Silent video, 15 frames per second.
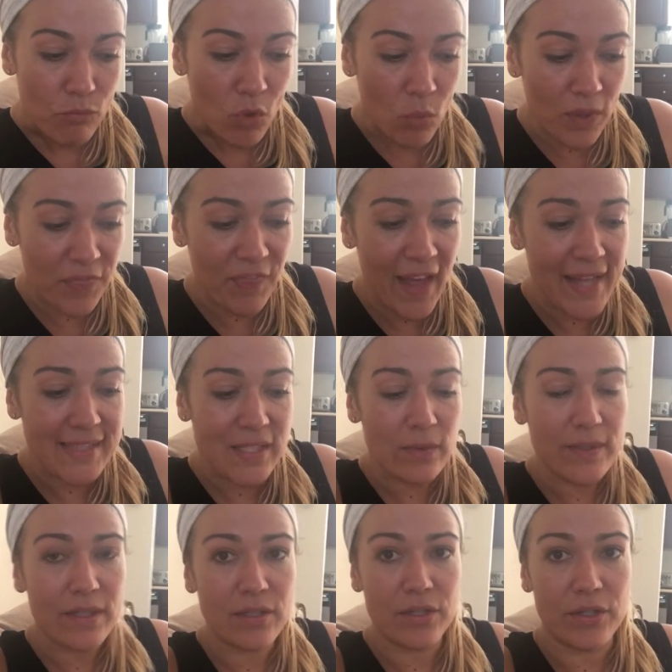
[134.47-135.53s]
what that's
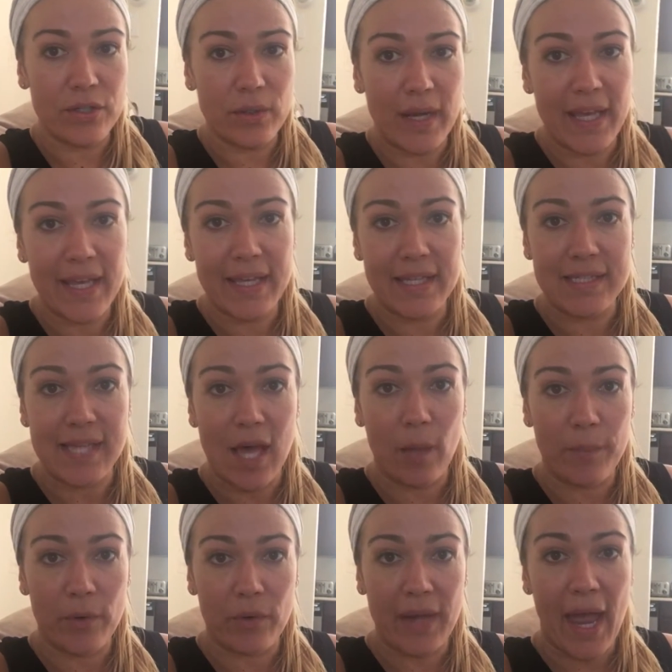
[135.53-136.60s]
going to do is
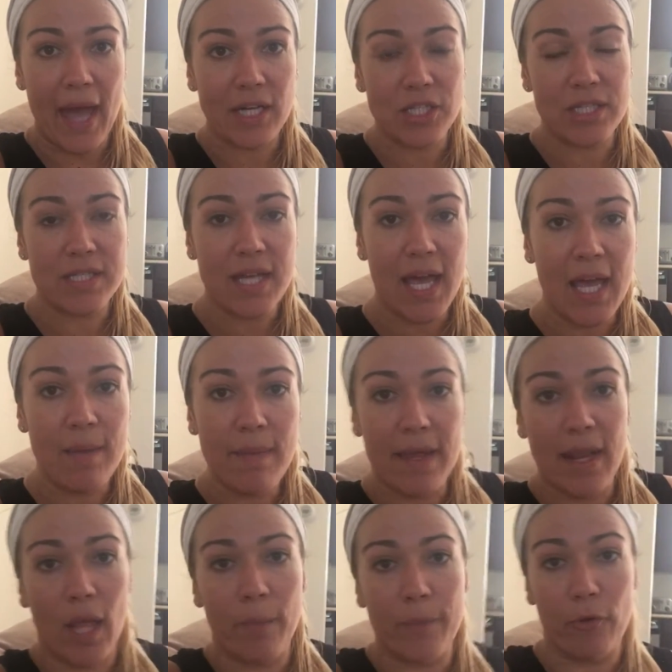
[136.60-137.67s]
help your reaction time
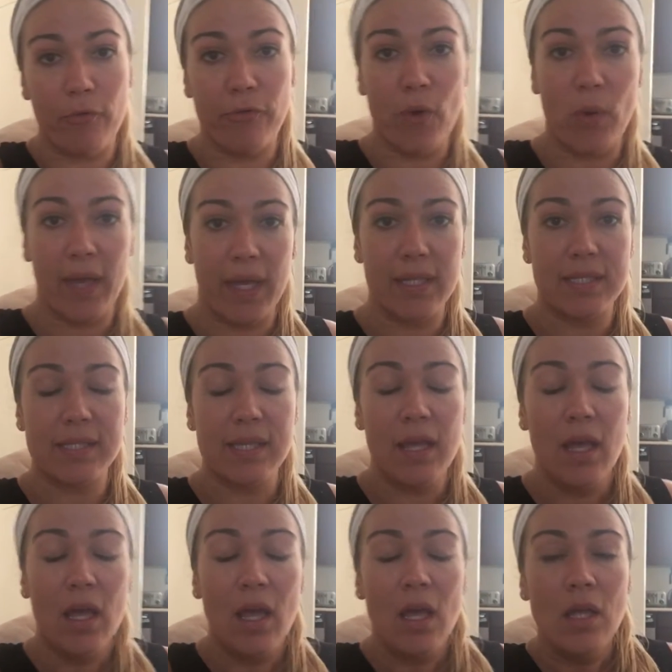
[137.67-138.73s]
and help your focus.
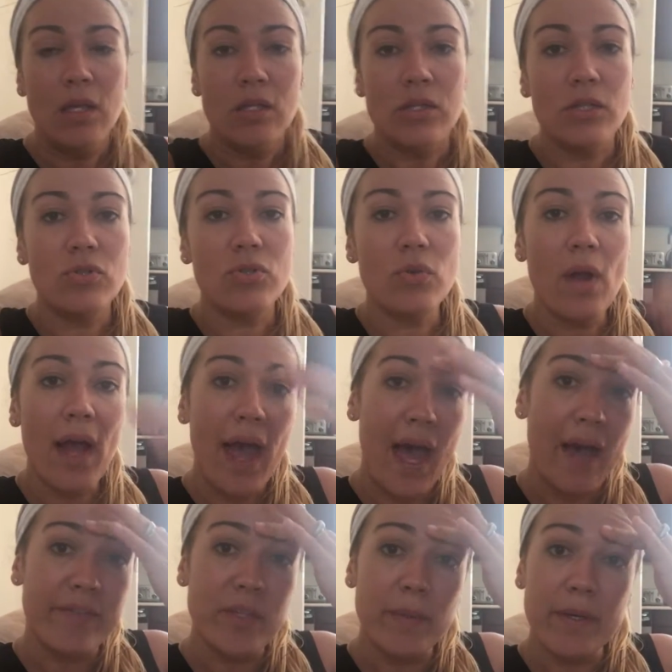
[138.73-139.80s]
So you do not
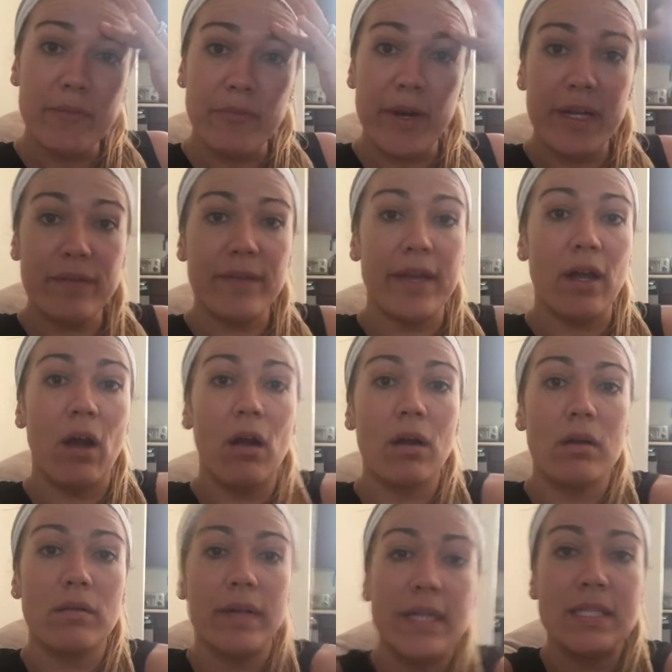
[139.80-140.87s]
have to be afraid of like
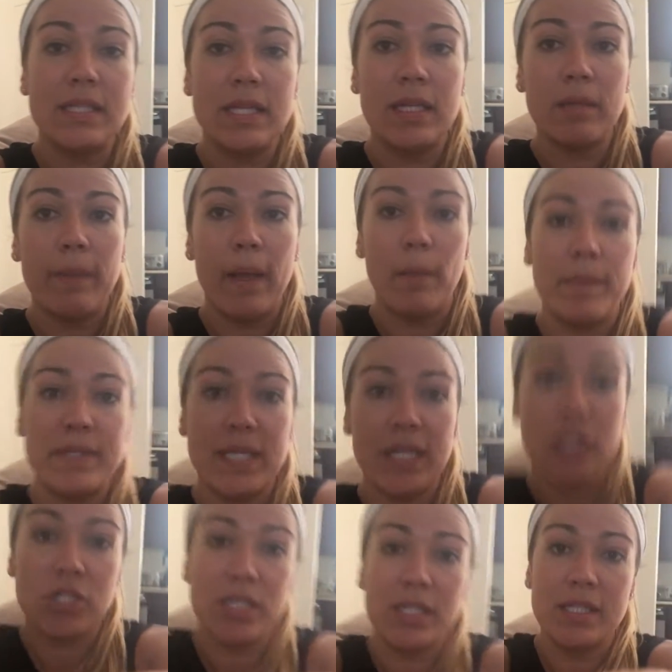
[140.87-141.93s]
heart racing,
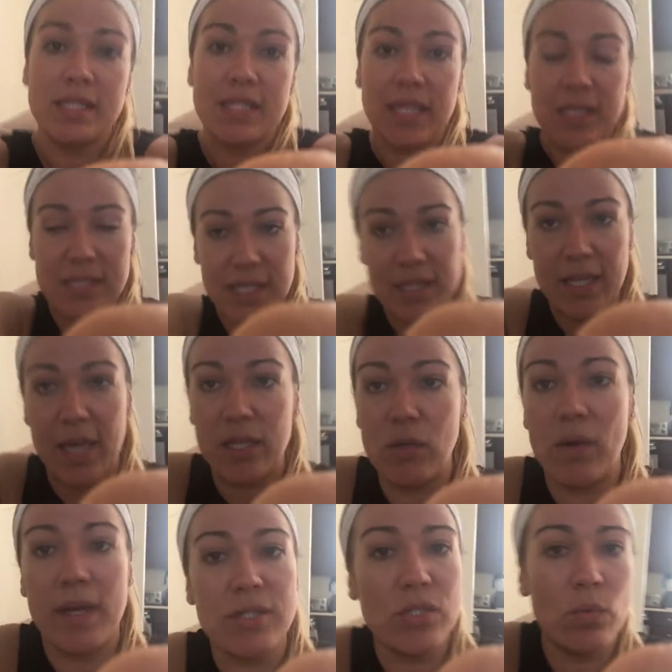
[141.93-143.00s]
palpitations, things like that.
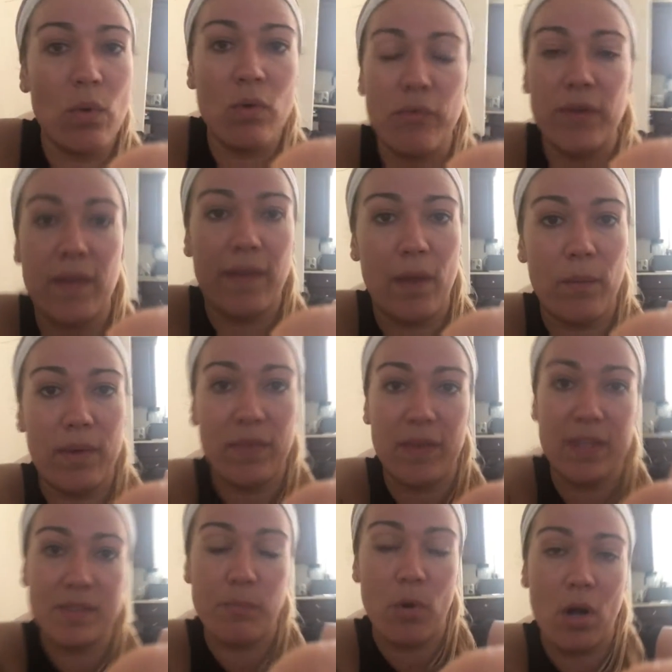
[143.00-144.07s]
You guys, you won't feel that with
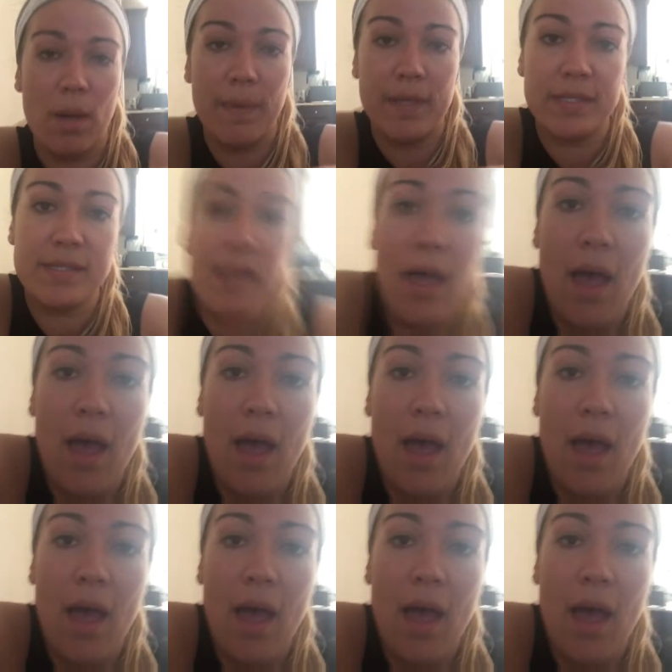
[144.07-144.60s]
this, promise.